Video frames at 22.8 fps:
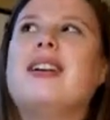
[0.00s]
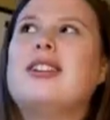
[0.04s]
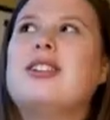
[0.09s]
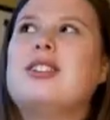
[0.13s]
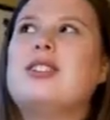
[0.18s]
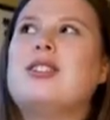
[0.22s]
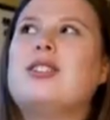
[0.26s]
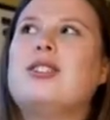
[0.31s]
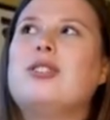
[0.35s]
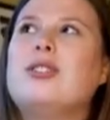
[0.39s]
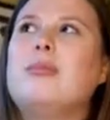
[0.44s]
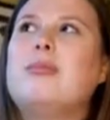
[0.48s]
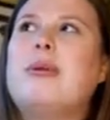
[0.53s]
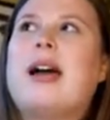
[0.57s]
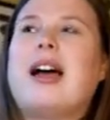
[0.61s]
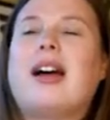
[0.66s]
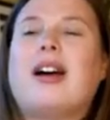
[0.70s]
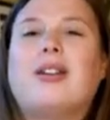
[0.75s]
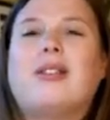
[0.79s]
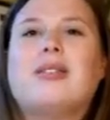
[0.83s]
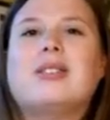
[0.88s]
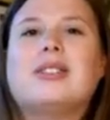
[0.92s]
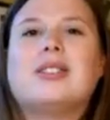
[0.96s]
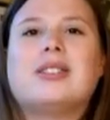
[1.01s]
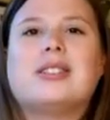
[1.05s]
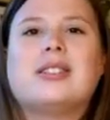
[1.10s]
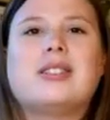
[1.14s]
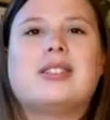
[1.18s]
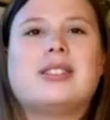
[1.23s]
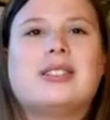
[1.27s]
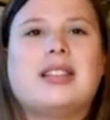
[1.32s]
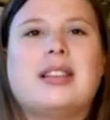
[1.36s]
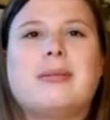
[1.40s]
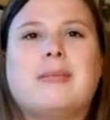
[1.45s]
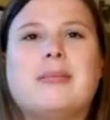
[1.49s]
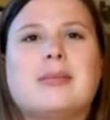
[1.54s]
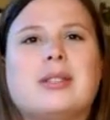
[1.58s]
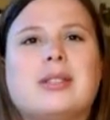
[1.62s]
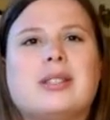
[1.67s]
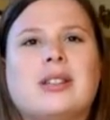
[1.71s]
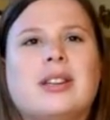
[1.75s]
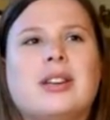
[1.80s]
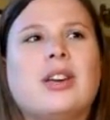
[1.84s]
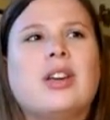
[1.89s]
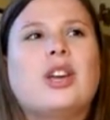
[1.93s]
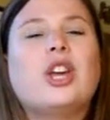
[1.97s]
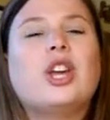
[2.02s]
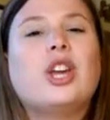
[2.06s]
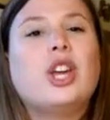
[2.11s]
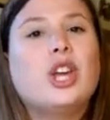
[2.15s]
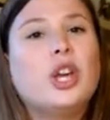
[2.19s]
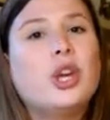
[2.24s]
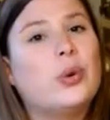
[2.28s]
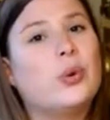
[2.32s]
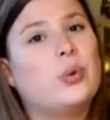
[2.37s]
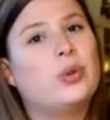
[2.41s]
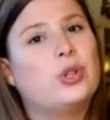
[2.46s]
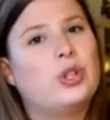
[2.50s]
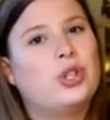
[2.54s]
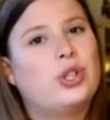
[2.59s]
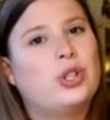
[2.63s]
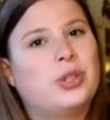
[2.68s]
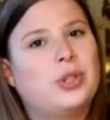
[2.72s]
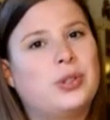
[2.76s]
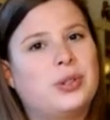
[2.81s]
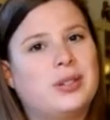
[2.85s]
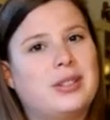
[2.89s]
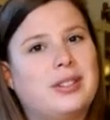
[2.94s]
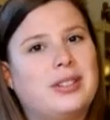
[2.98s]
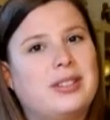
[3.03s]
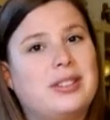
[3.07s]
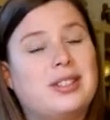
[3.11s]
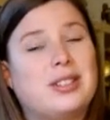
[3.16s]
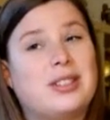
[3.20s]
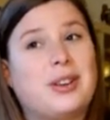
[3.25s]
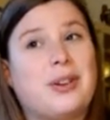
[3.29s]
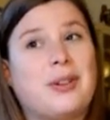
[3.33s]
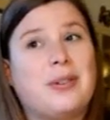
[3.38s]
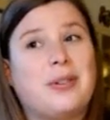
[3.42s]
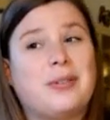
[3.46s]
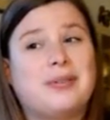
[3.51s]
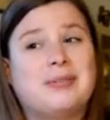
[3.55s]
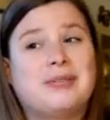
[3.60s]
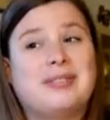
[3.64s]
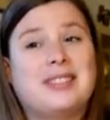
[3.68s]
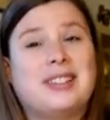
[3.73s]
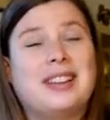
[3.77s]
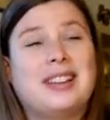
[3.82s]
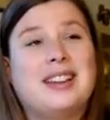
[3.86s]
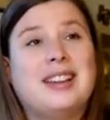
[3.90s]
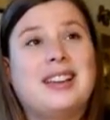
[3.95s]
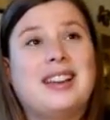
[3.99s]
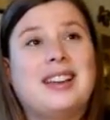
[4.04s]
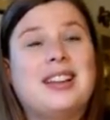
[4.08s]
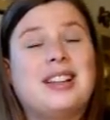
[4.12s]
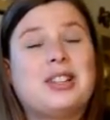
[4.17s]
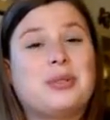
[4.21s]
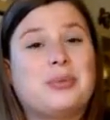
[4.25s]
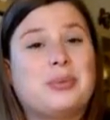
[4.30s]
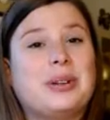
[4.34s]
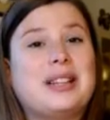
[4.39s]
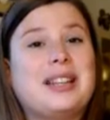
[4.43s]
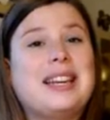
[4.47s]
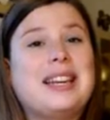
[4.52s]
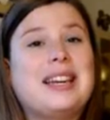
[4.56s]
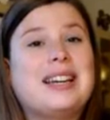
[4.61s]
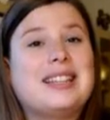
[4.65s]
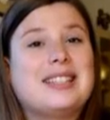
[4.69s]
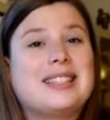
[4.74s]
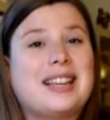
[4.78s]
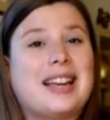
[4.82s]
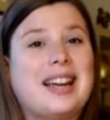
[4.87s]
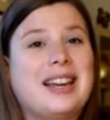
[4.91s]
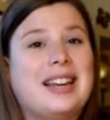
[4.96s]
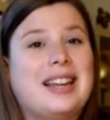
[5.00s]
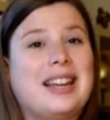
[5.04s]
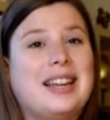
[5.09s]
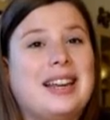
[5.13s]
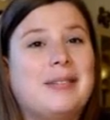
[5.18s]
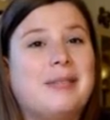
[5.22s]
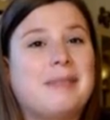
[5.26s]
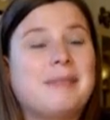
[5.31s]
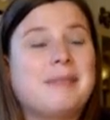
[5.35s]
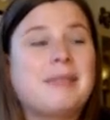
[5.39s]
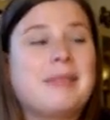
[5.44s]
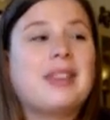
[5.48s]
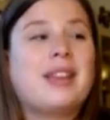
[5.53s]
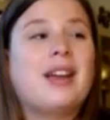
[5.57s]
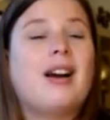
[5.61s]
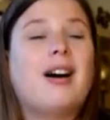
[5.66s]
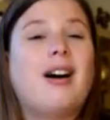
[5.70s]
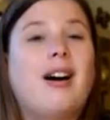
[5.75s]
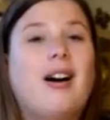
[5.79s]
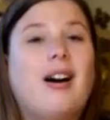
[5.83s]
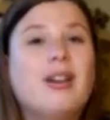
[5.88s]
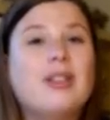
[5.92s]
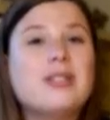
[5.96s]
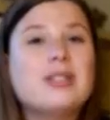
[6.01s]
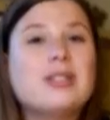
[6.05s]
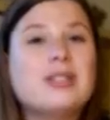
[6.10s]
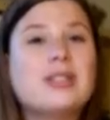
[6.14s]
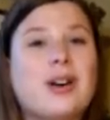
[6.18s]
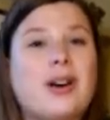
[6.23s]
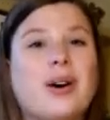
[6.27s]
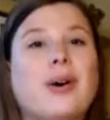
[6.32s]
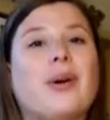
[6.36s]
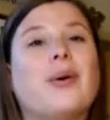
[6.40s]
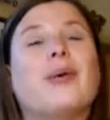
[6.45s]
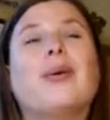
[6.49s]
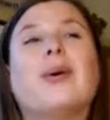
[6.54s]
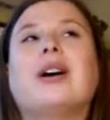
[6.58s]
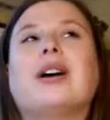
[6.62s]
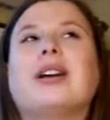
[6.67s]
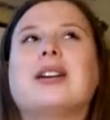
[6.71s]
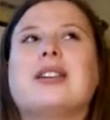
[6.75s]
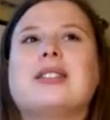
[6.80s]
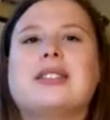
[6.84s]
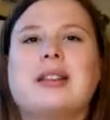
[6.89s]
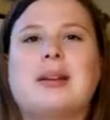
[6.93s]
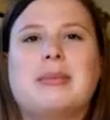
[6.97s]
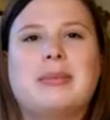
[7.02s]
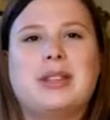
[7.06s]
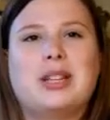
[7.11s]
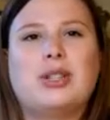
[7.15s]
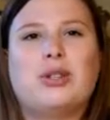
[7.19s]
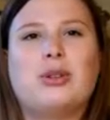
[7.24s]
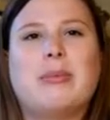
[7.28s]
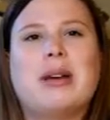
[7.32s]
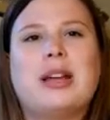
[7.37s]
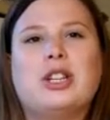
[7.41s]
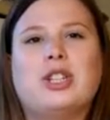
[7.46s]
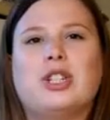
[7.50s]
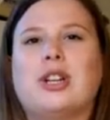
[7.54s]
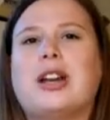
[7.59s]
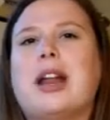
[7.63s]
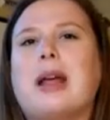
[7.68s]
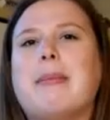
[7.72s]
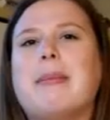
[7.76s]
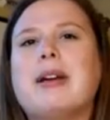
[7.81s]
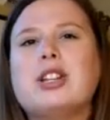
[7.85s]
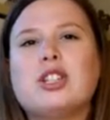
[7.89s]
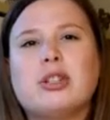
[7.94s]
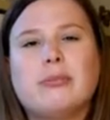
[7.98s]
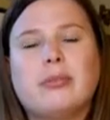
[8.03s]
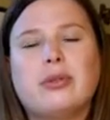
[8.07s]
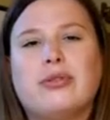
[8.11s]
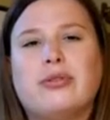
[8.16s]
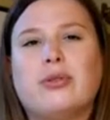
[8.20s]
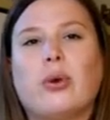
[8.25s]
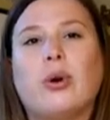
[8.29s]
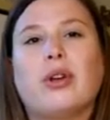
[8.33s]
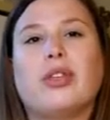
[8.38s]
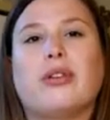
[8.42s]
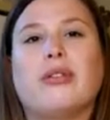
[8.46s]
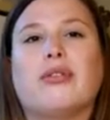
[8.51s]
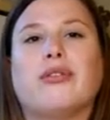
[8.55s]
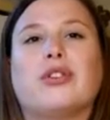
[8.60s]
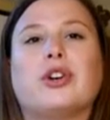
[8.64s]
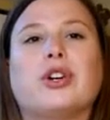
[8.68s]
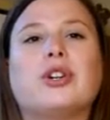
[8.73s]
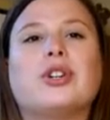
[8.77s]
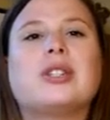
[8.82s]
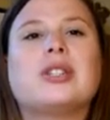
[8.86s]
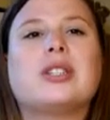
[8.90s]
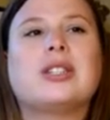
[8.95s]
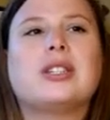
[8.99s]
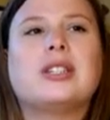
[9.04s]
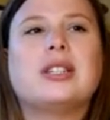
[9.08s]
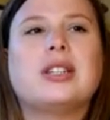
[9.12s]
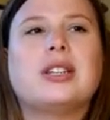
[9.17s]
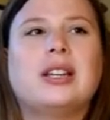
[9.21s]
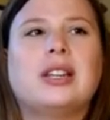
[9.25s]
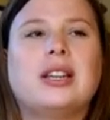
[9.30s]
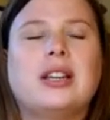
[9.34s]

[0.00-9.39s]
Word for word: two pounds seems huge. So it's really exciting. Also, something to mention, I mentioned before the first